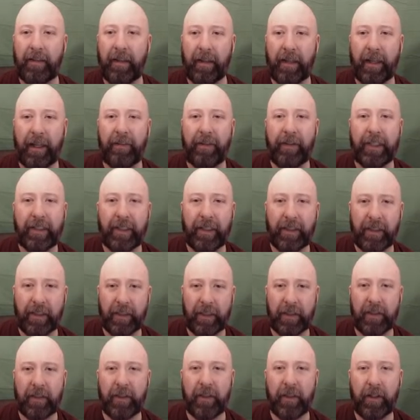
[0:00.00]
11
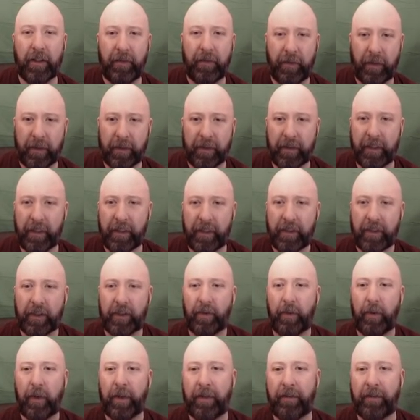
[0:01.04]
decisions is good, first touch
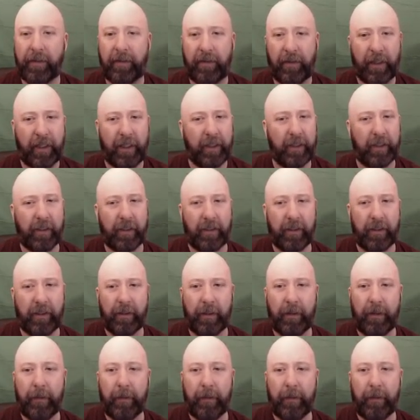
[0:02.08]
12 is very good,